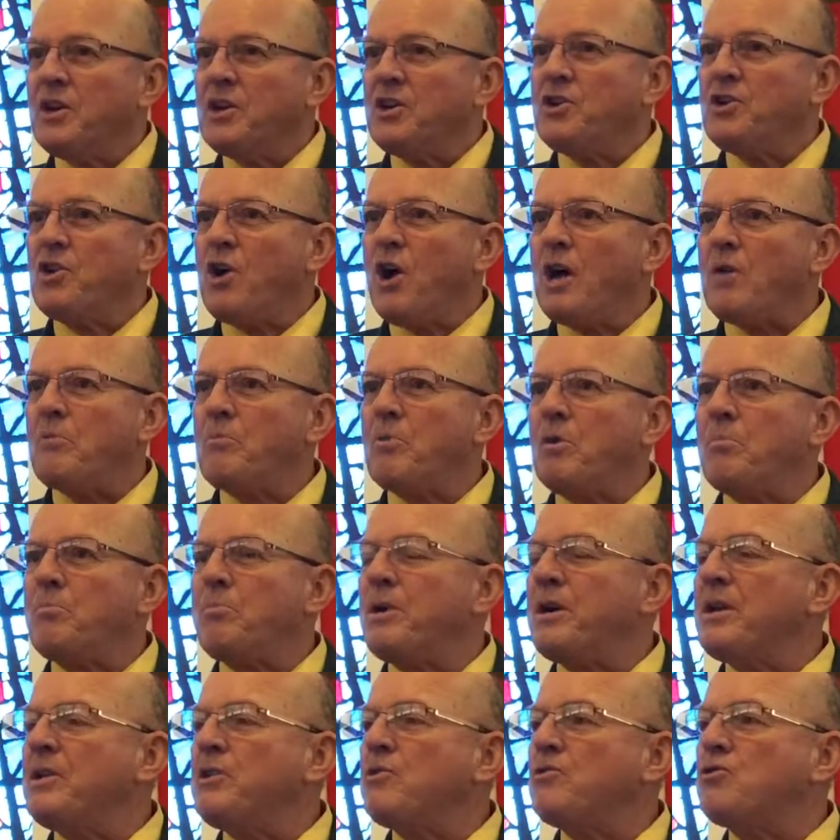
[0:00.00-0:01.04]
God will
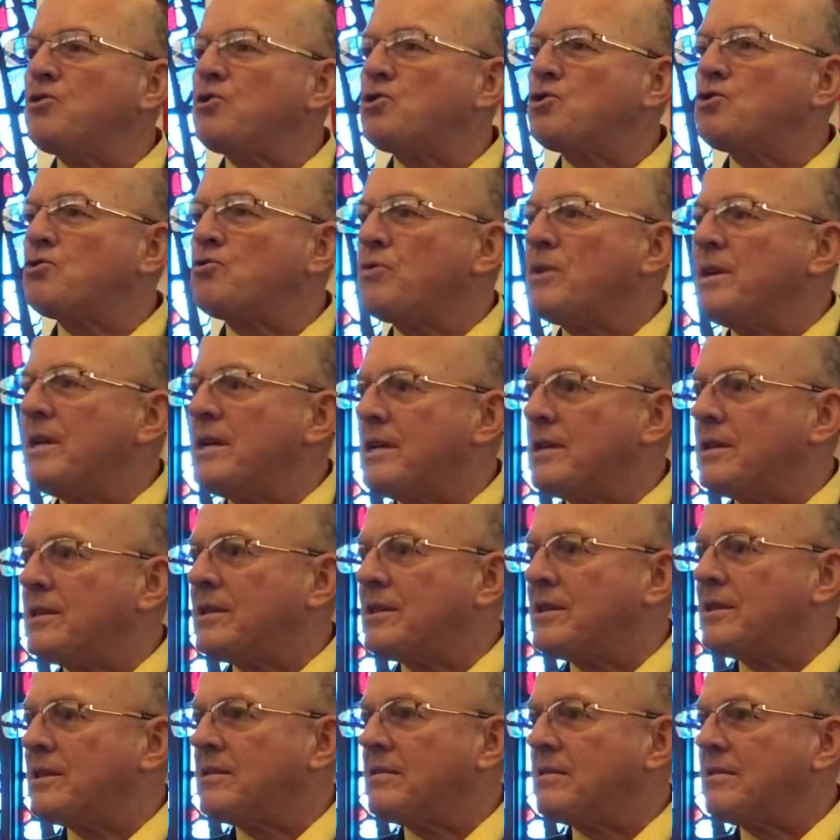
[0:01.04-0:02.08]
bring you
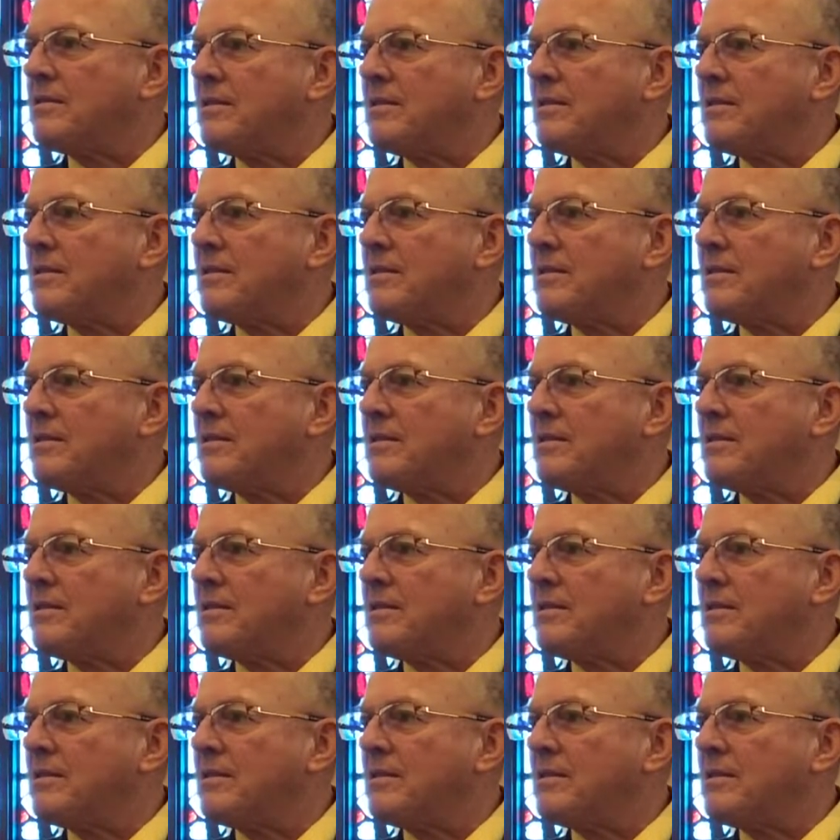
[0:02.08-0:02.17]
strength